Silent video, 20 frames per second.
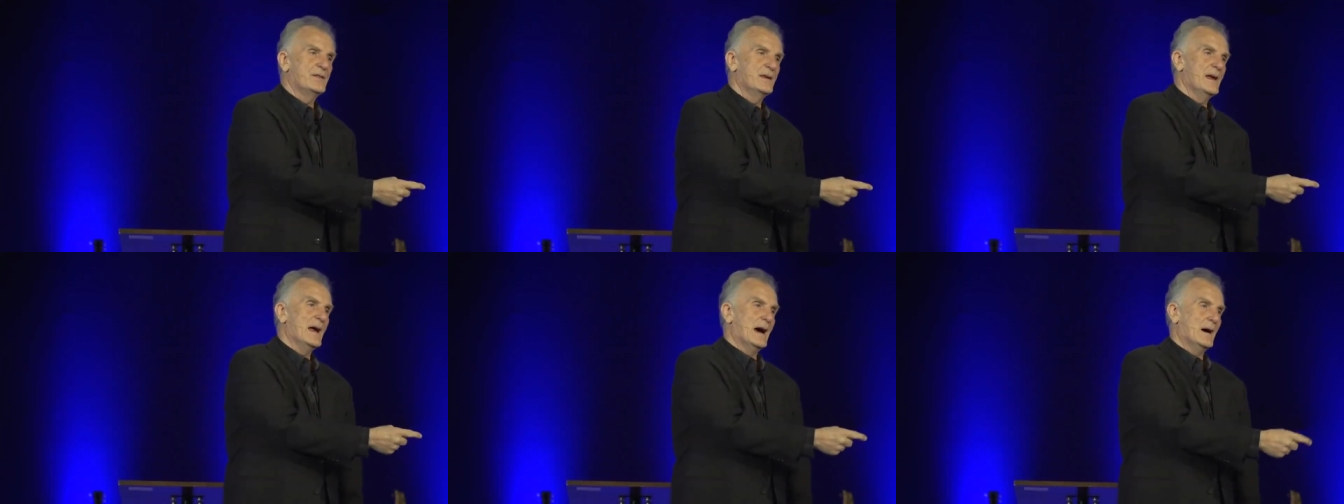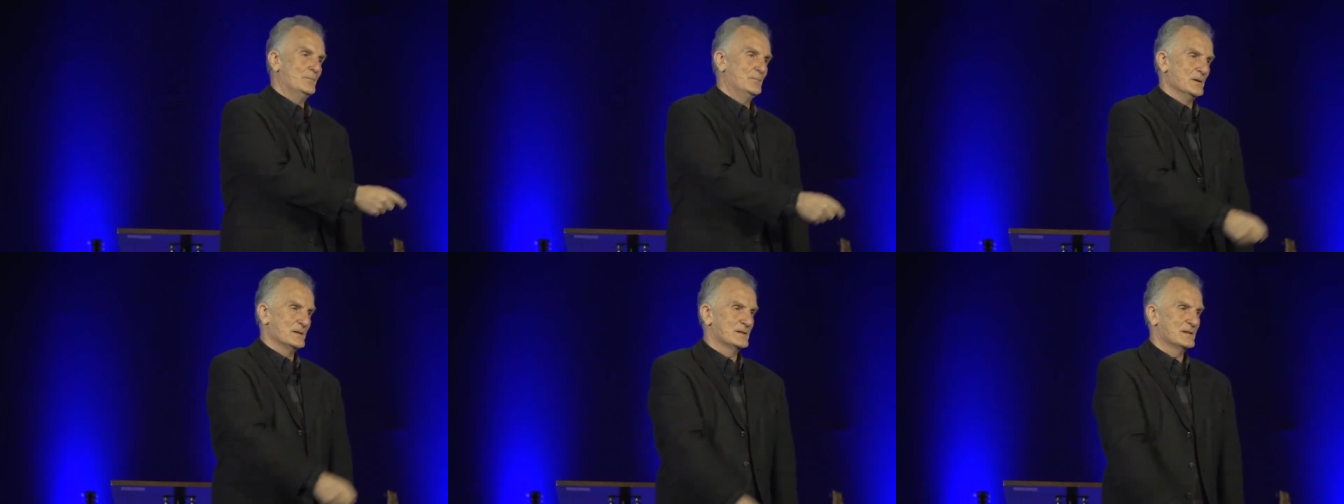the
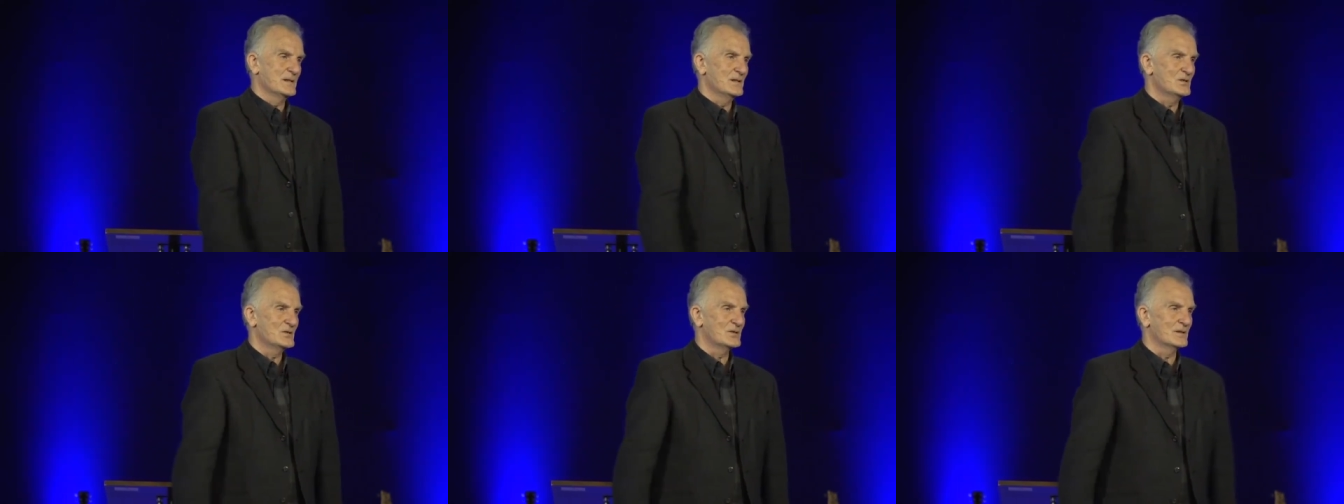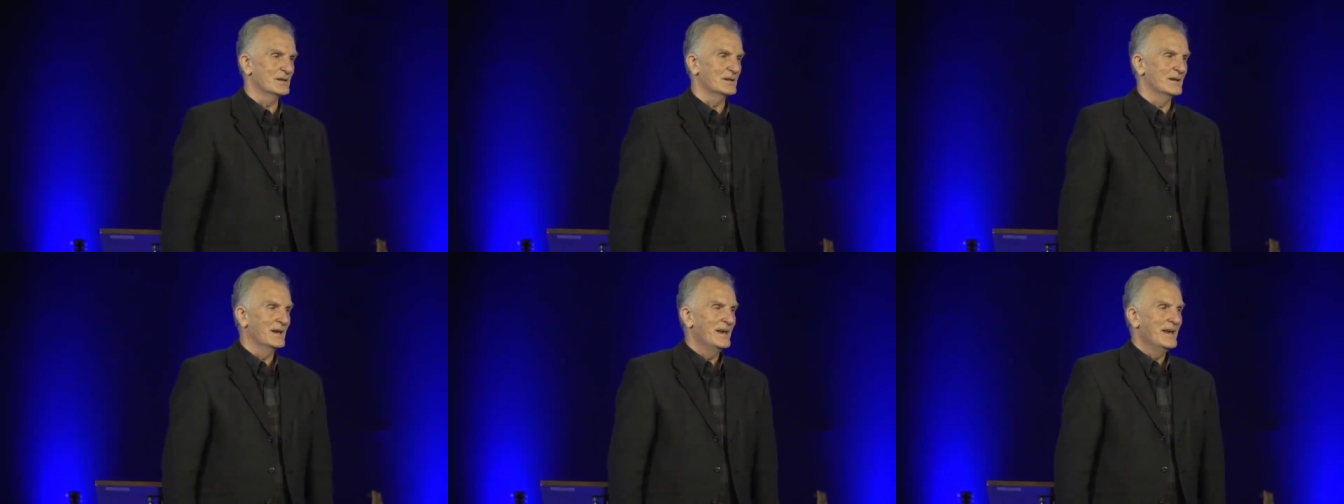
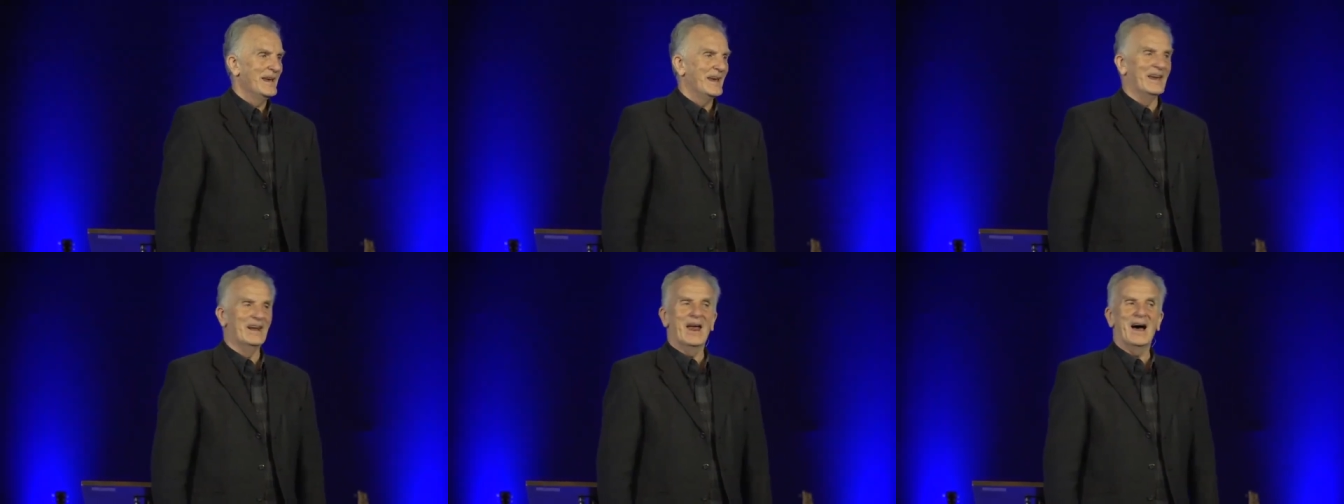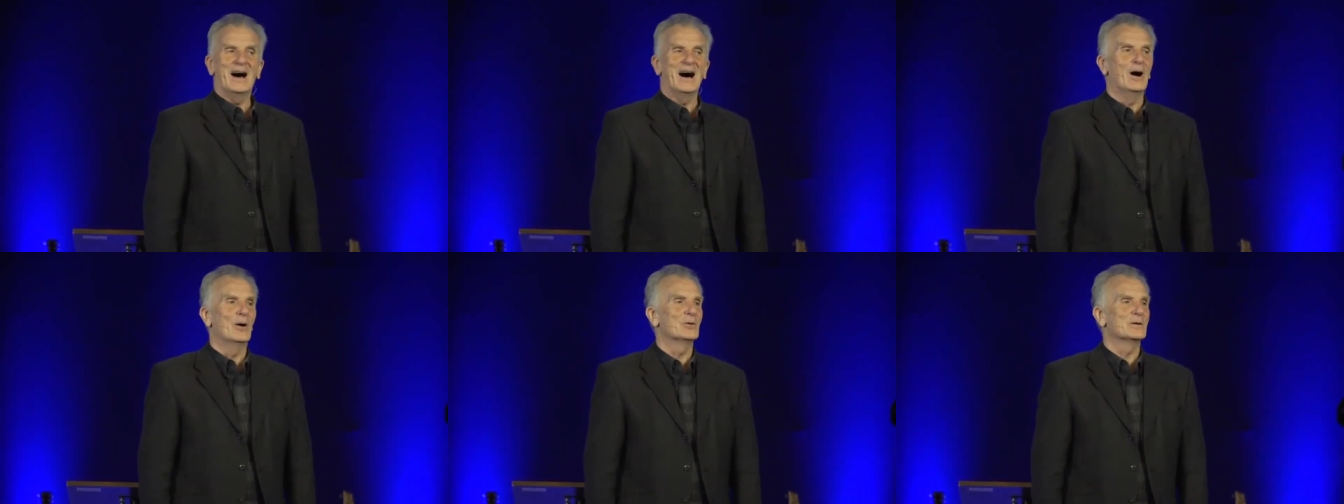opposition, and
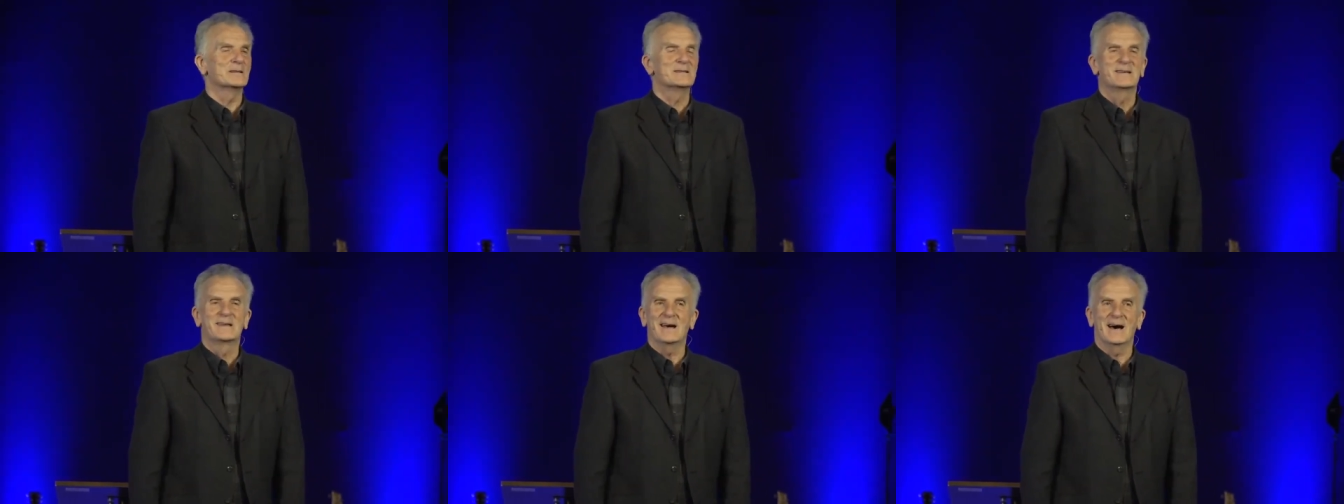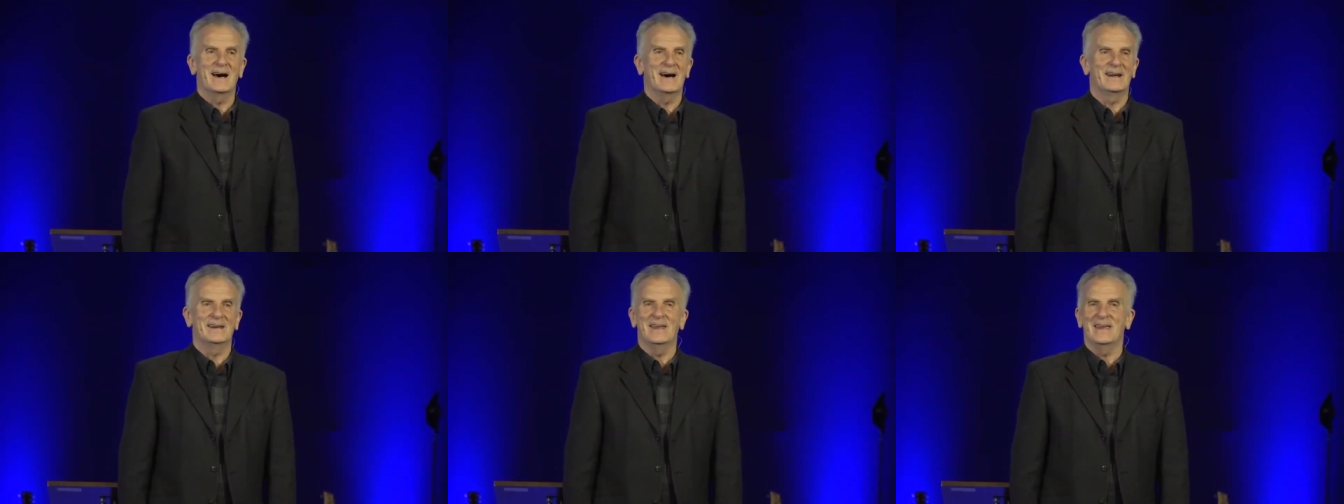our
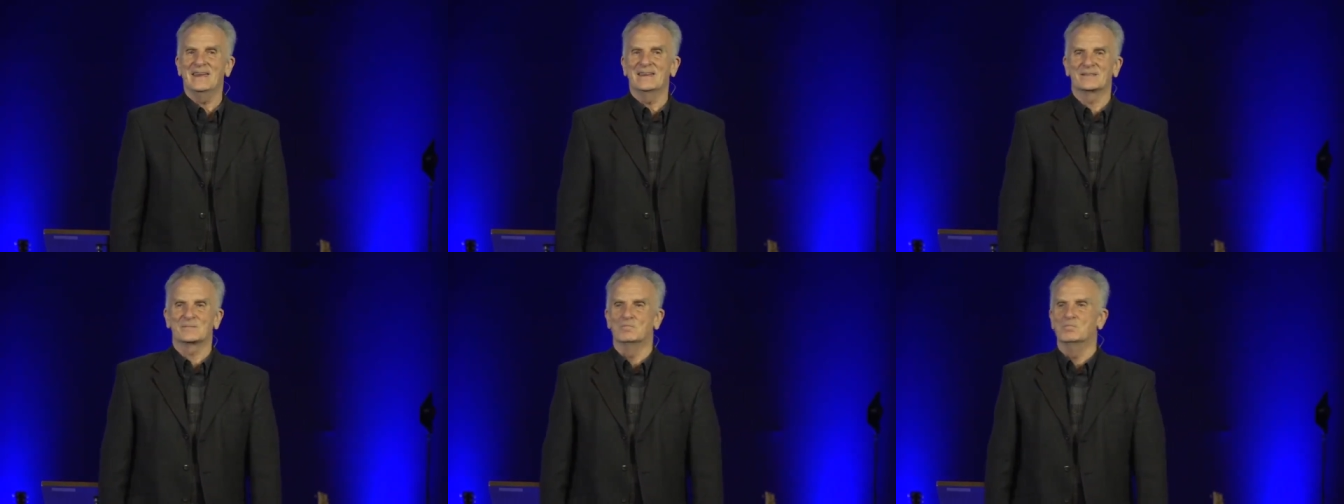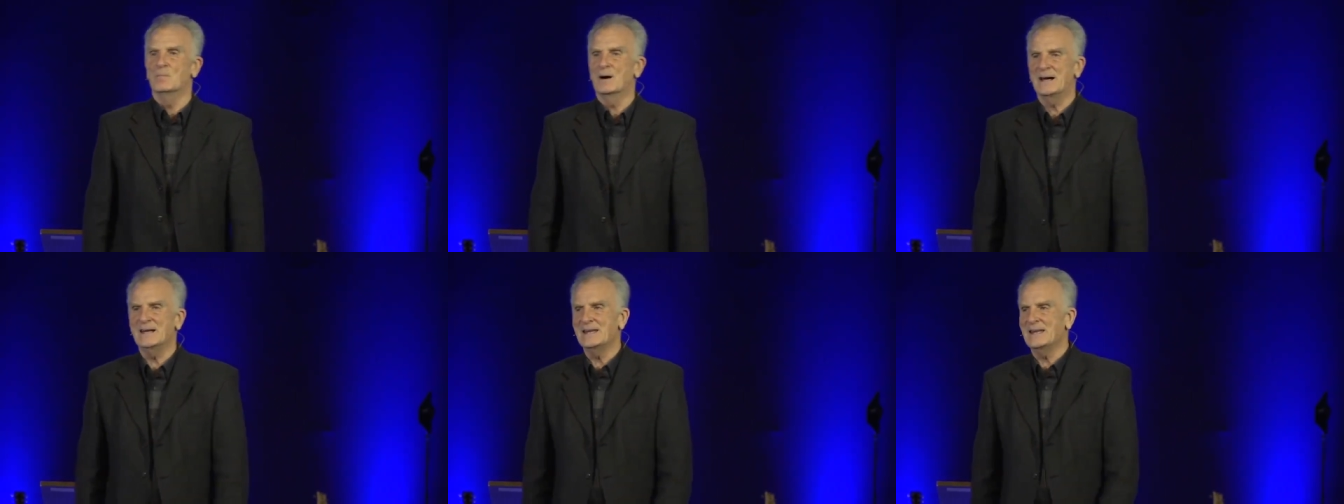God is
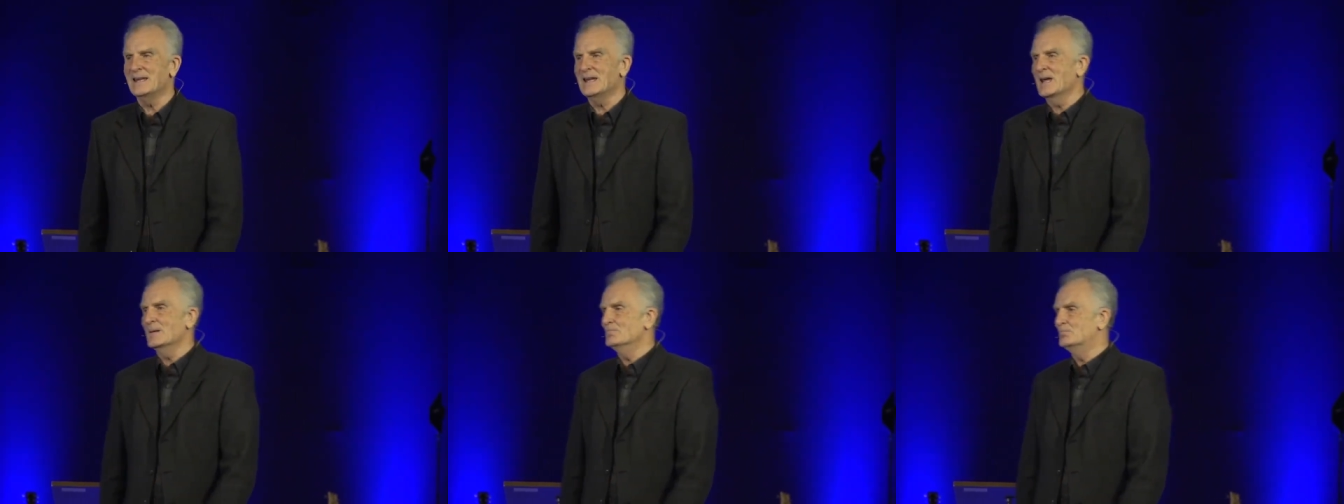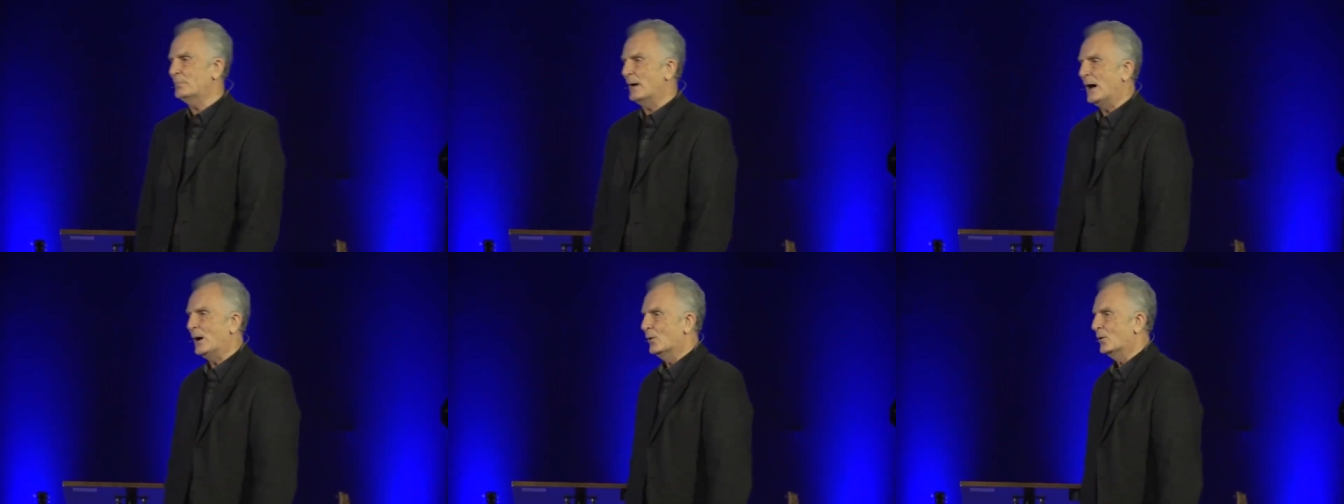mighty and
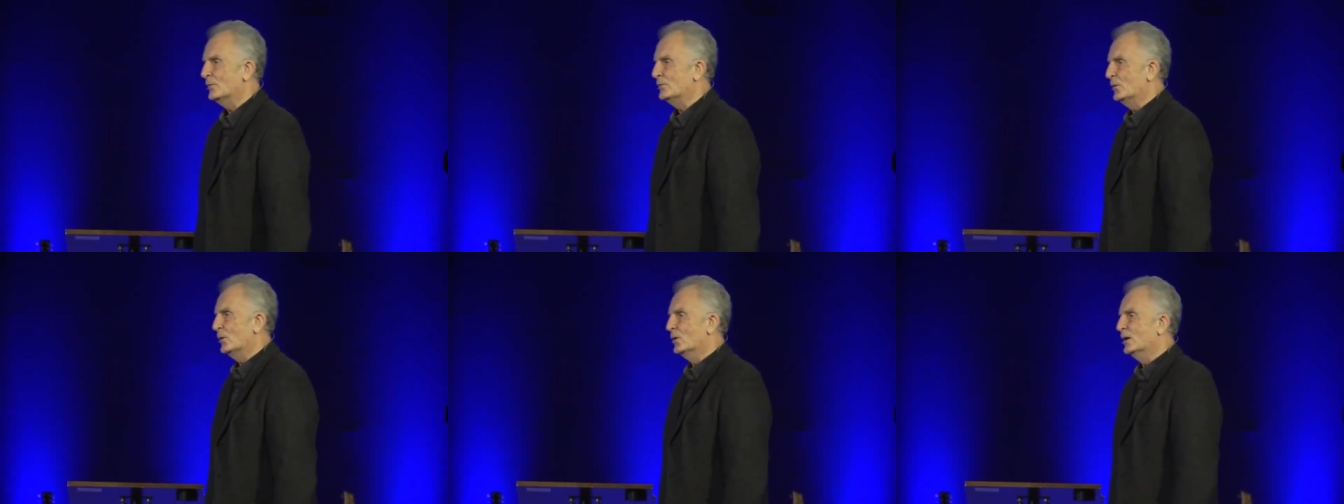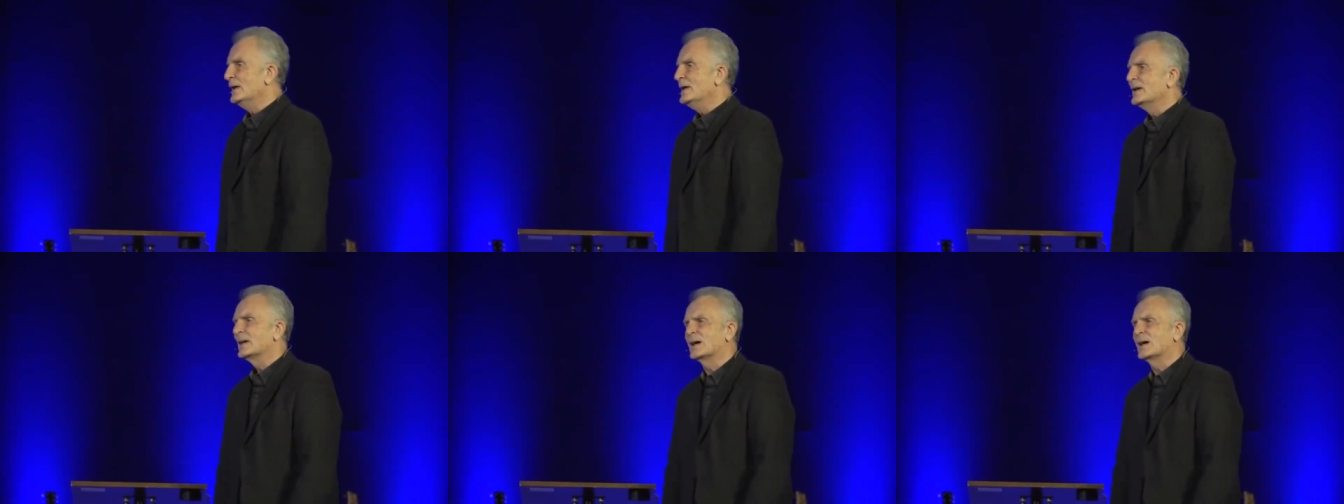powerful.